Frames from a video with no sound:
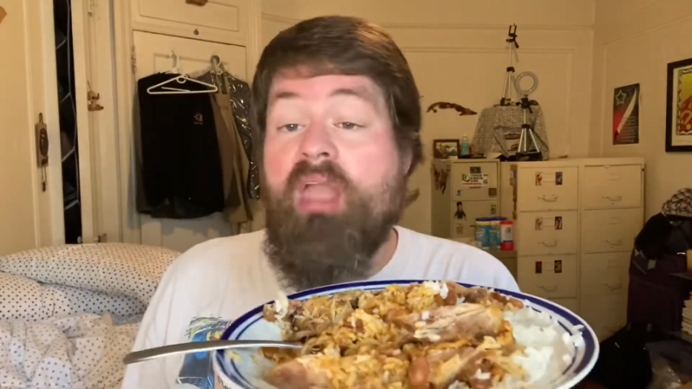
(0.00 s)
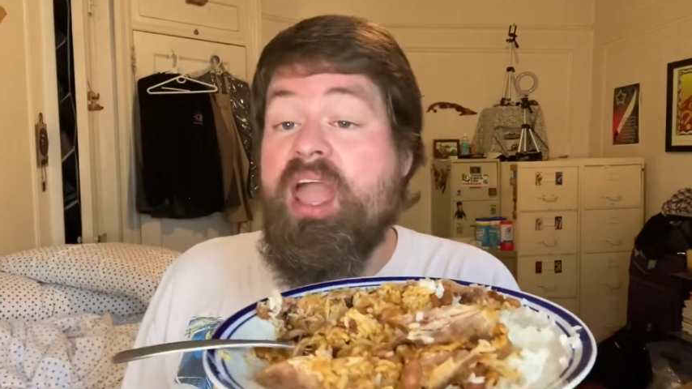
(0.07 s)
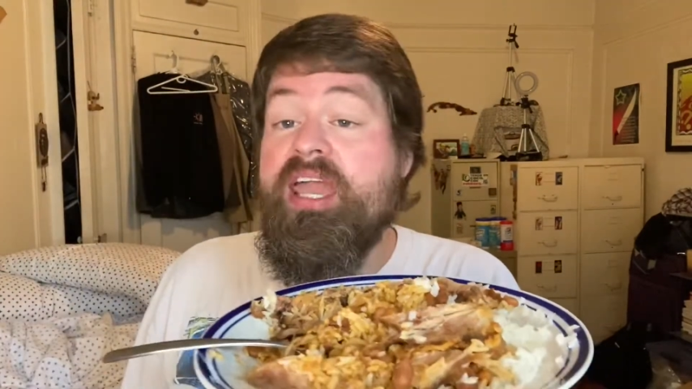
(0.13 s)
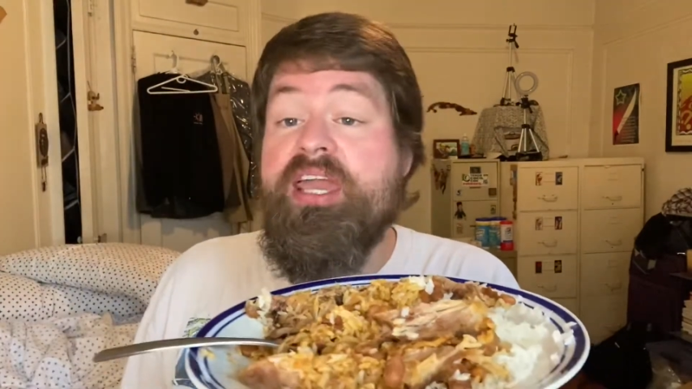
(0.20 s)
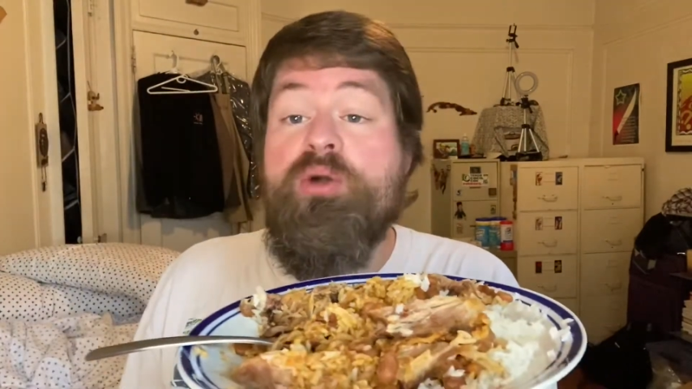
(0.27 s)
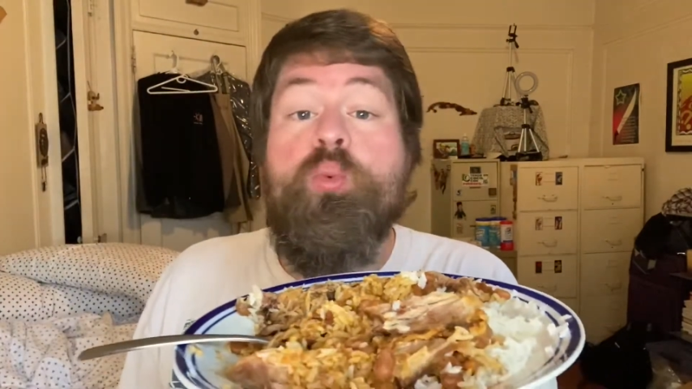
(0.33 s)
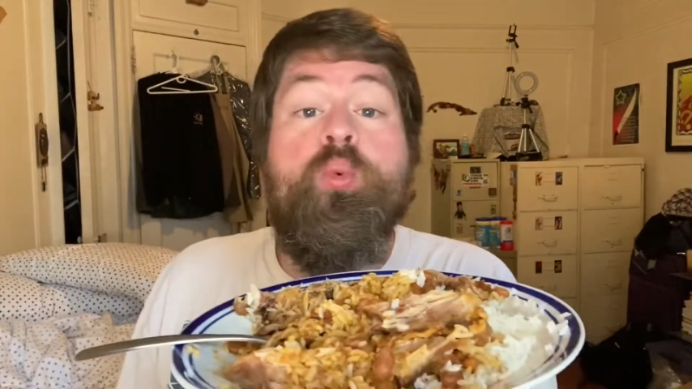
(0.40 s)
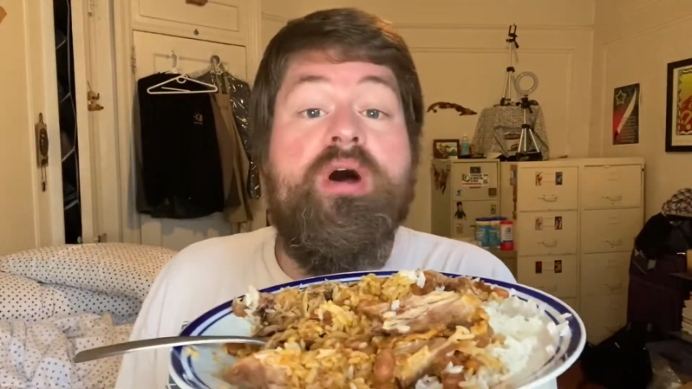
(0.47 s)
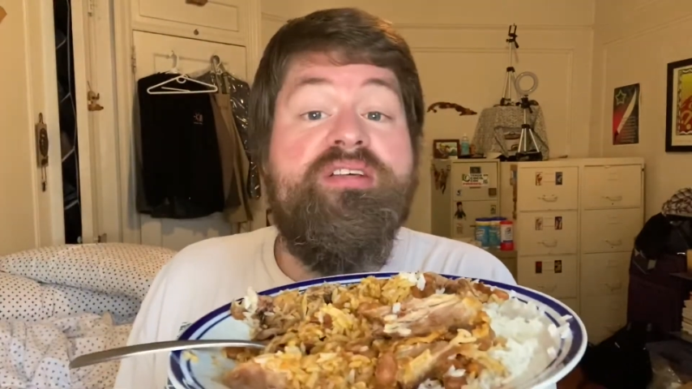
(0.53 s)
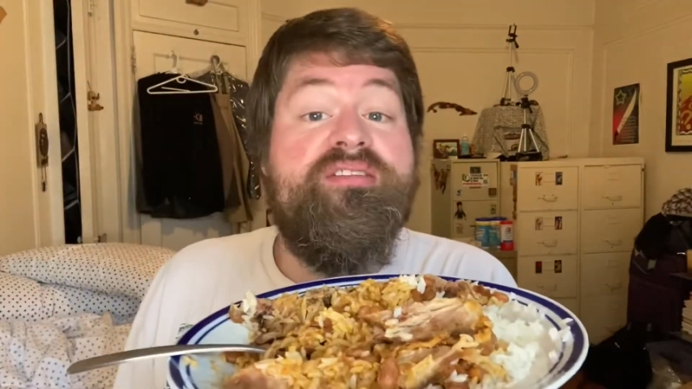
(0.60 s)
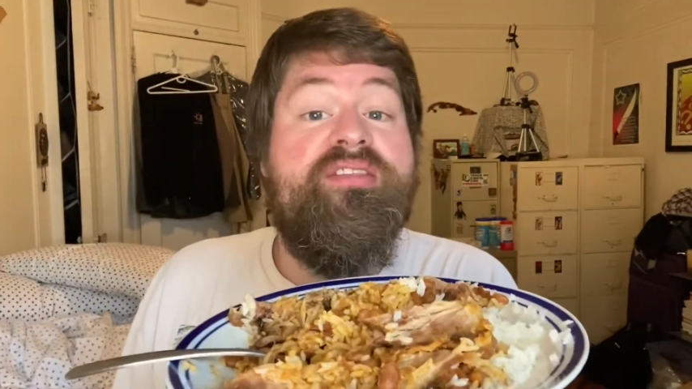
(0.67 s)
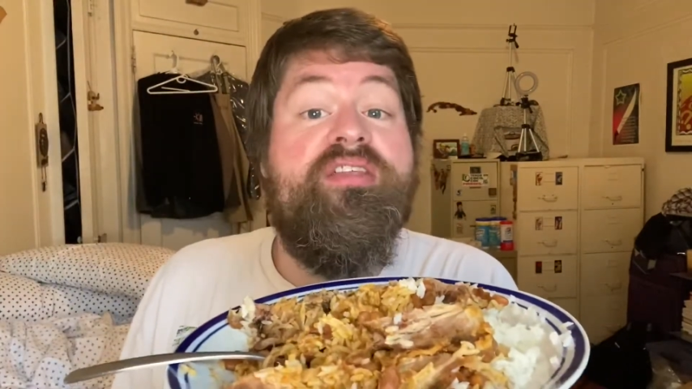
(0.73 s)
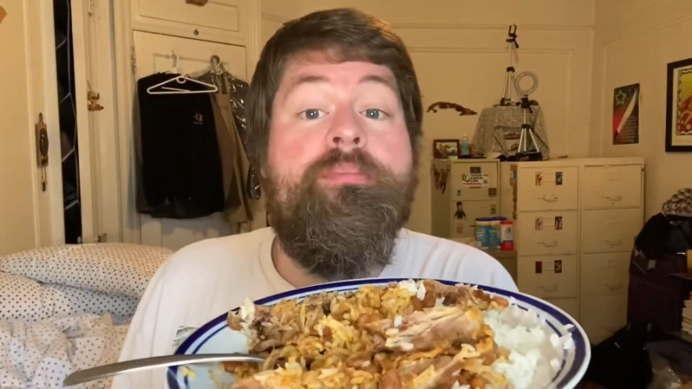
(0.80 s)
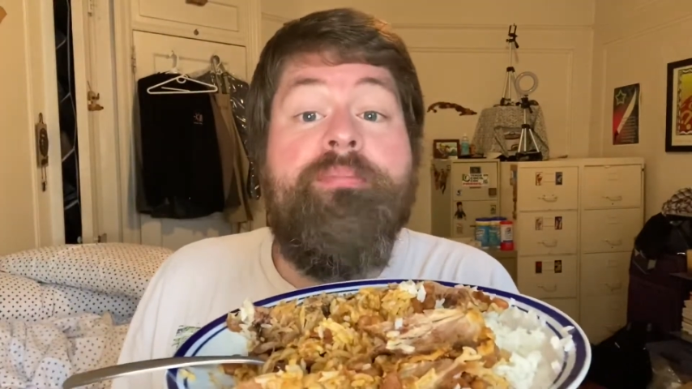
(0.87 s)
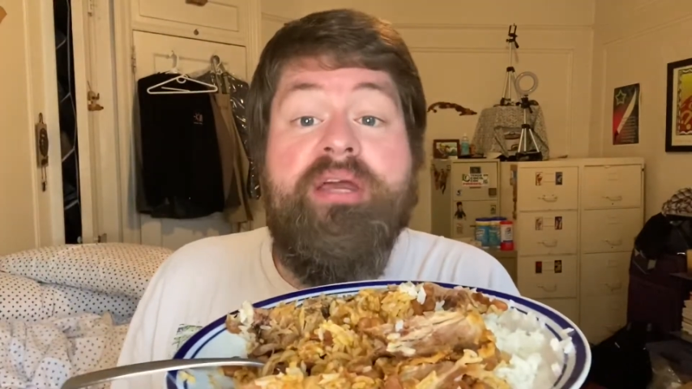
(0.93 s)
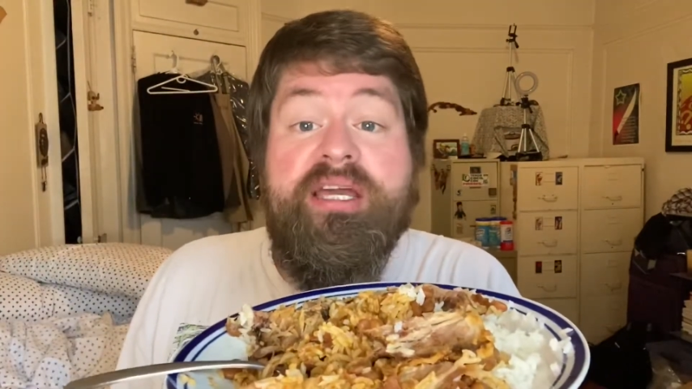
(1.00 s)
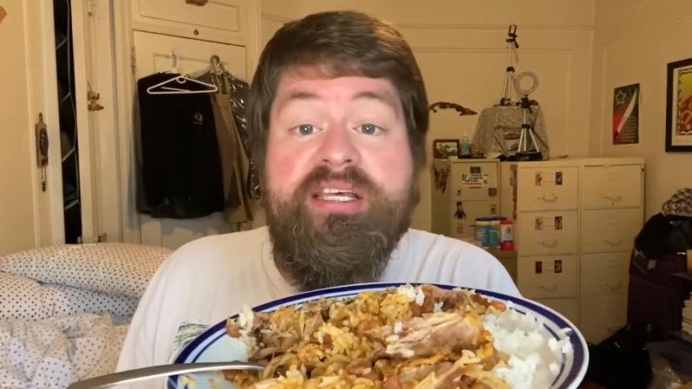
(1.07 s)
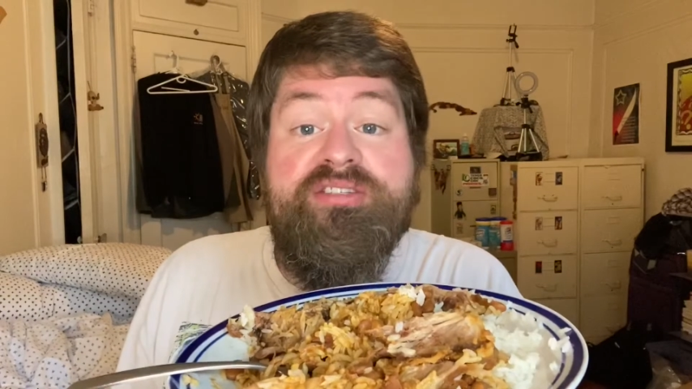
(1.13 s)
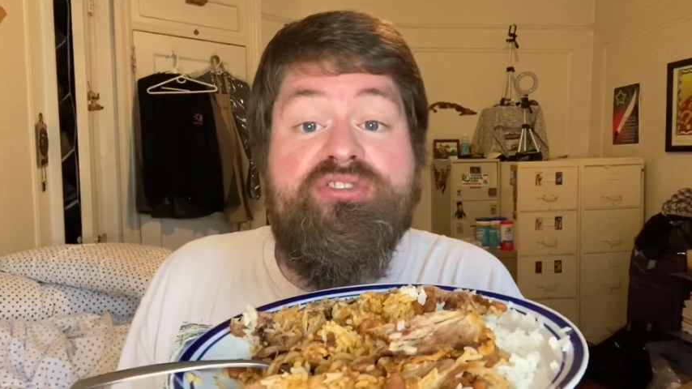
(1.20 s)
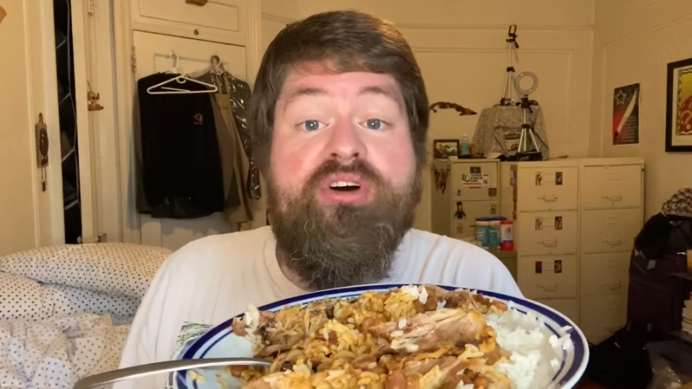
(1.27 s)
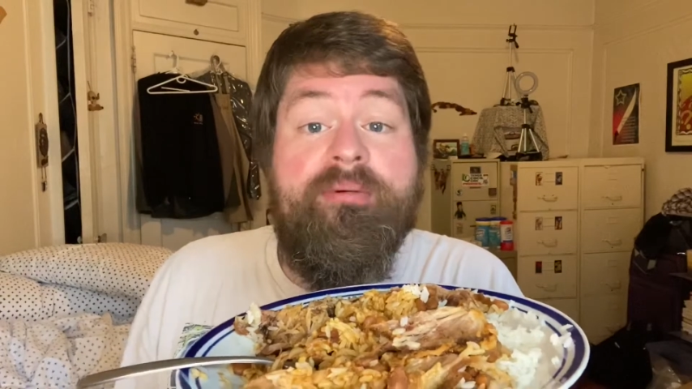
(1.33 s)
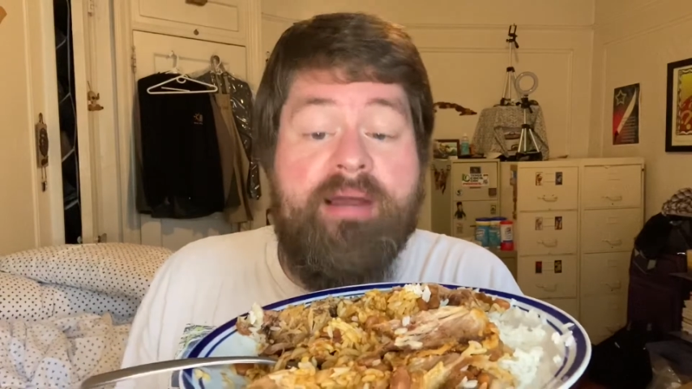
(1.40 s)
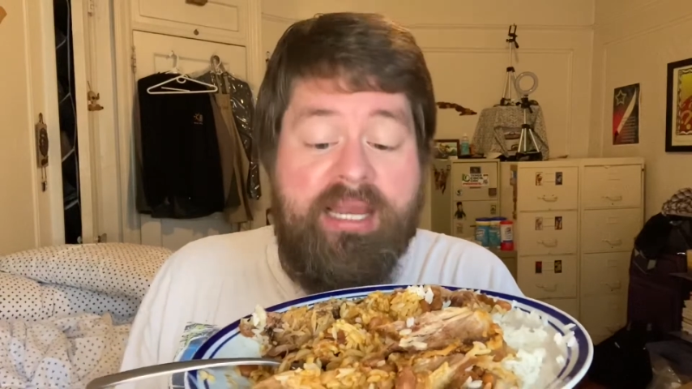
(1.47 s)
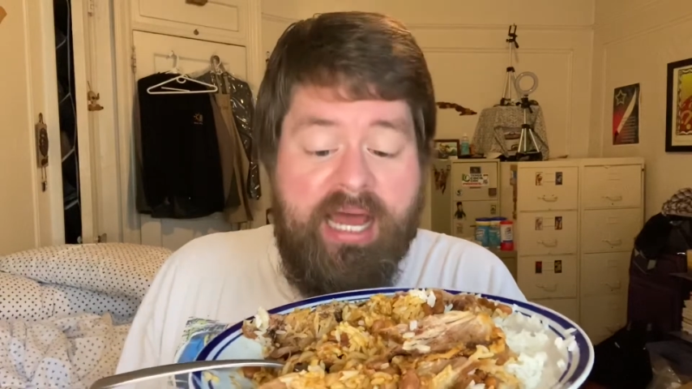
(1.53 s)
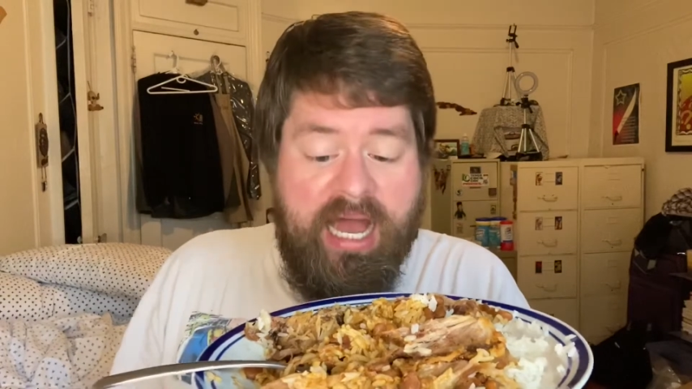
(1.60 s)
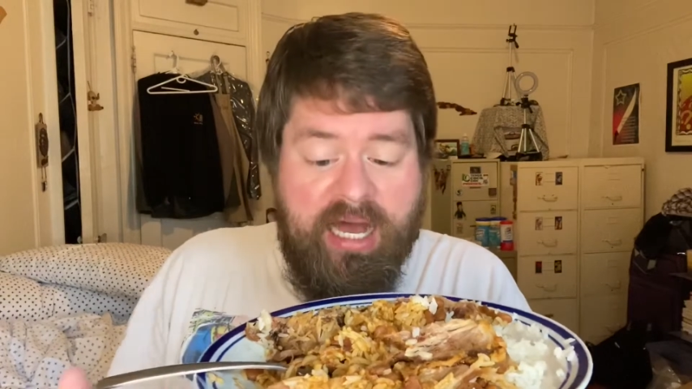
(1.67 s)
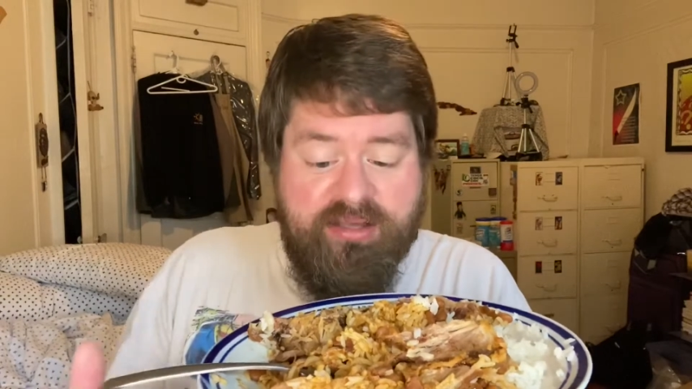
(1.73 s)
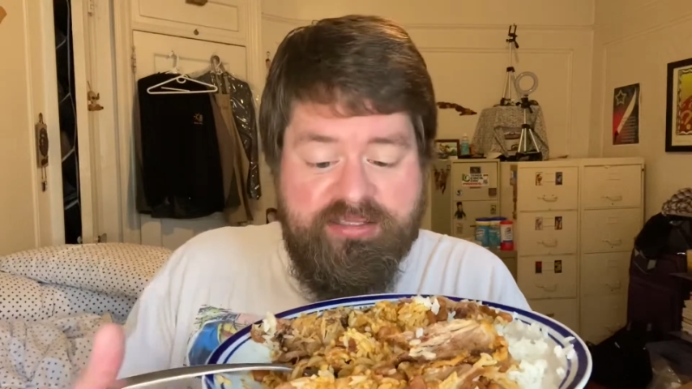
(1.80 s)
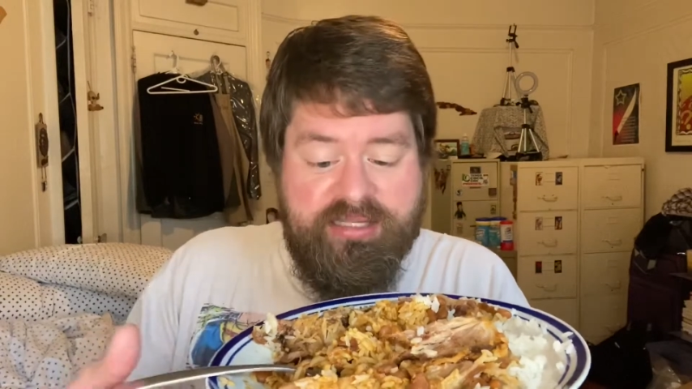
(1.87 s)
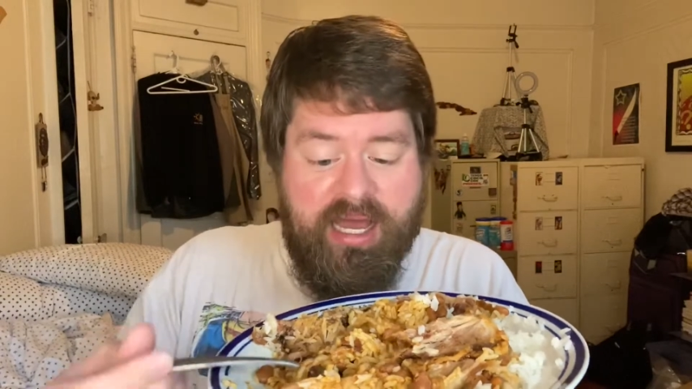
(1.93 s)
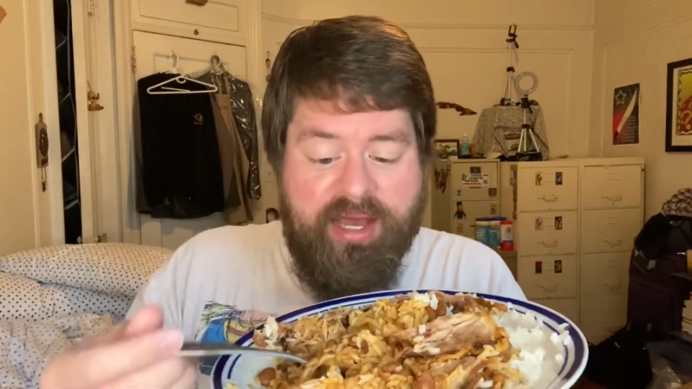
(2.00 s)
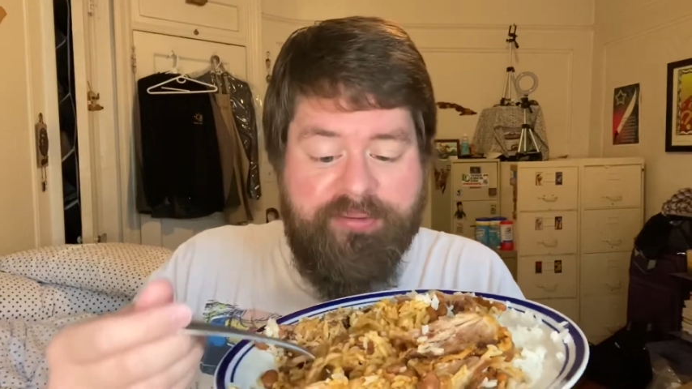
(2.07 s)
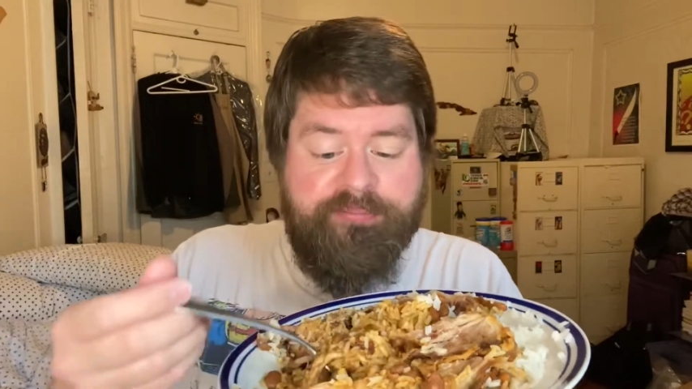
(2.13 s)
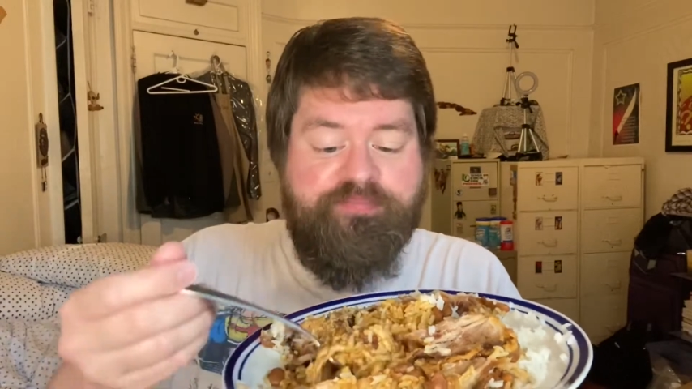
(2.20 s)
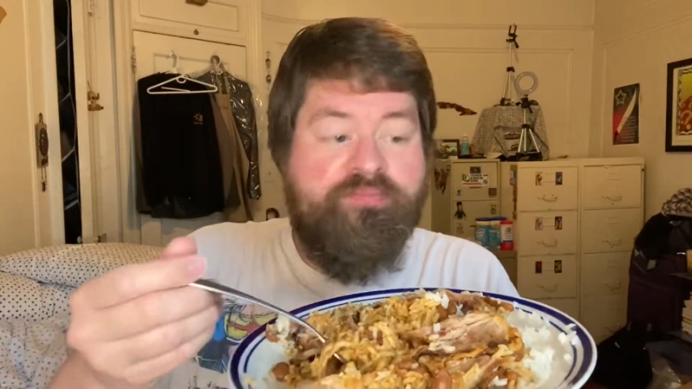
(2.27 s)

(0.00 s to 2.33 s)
It was the biggest novela outside.